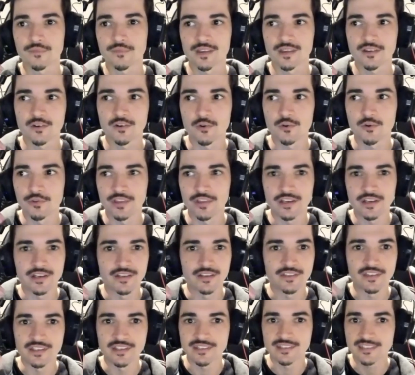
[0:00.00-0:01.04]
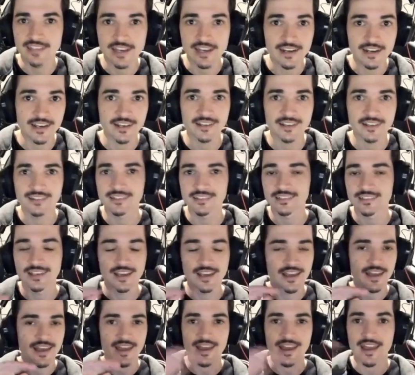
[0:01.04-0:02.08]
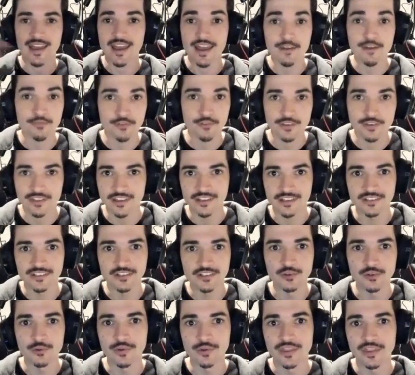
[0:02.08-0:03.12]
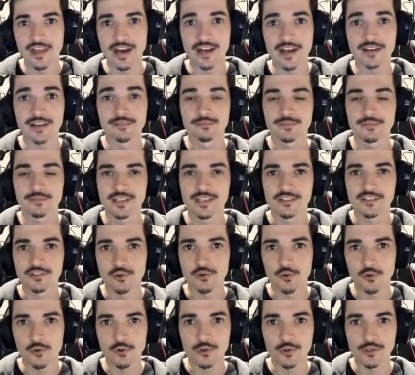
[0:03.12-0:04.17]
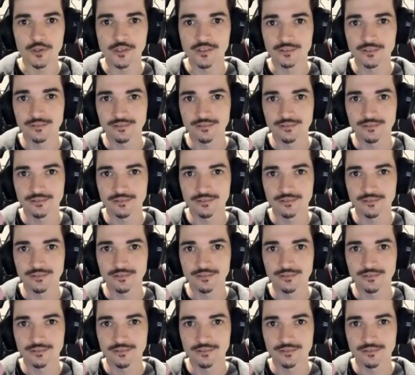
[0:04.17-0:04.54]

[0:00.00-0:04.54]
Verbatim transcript: all the the settings everything to do with that is all